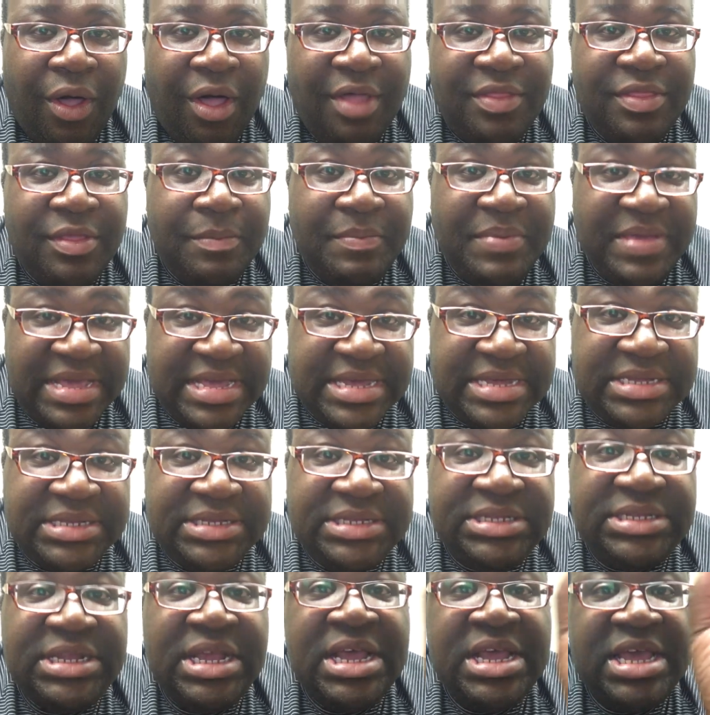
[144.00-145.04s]
on the
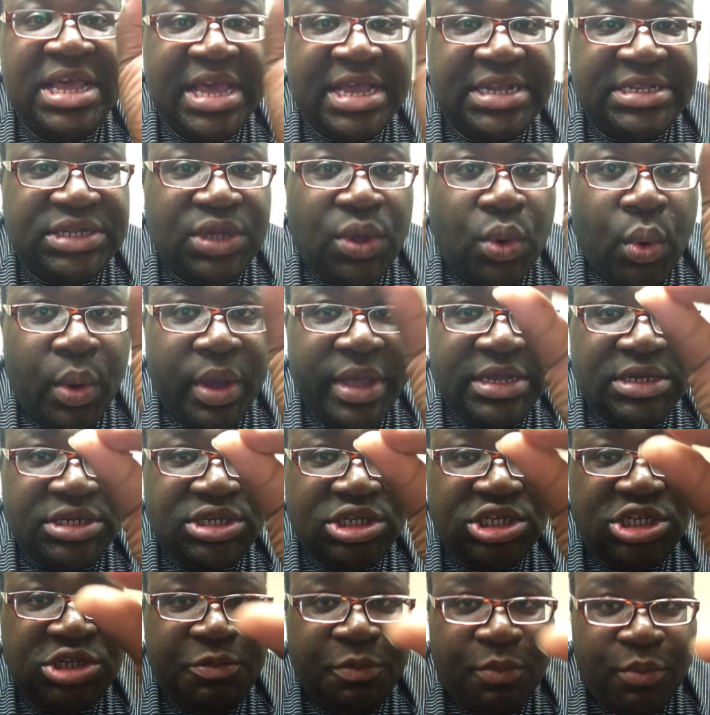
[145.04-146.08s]
piece, it's going
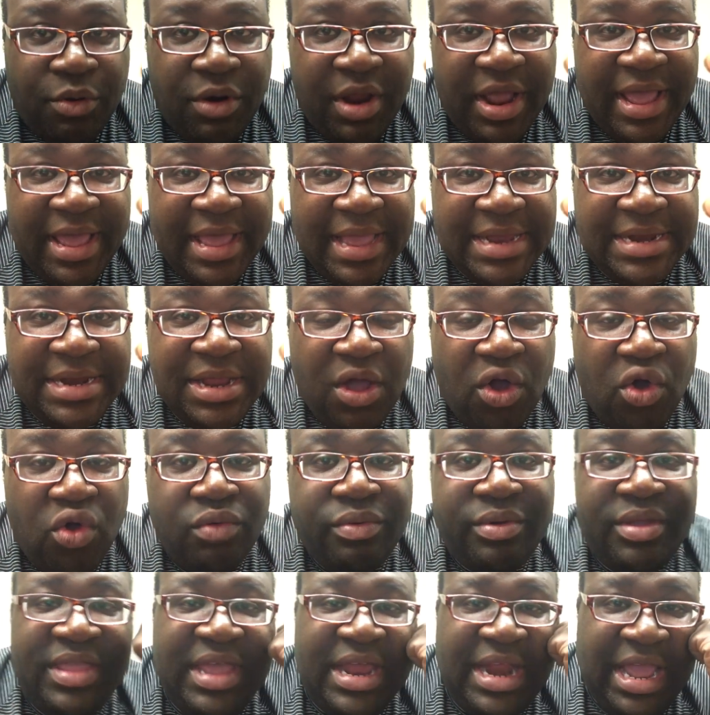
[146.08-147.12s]
to spread
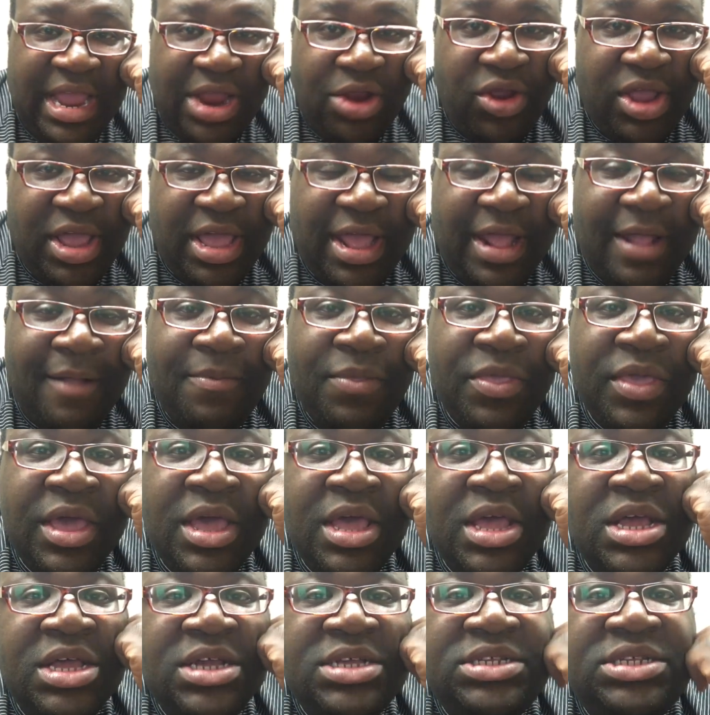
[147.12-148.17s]
over that area.
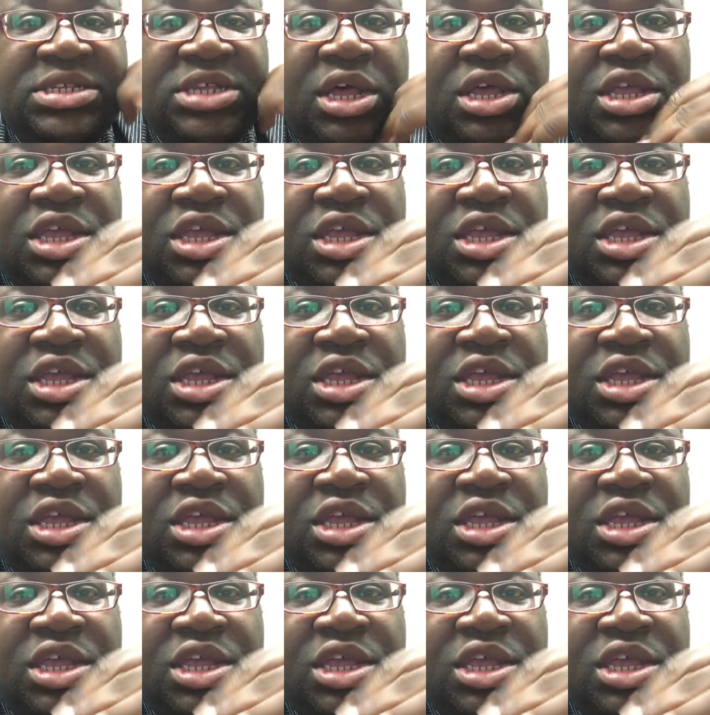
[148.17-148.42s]
So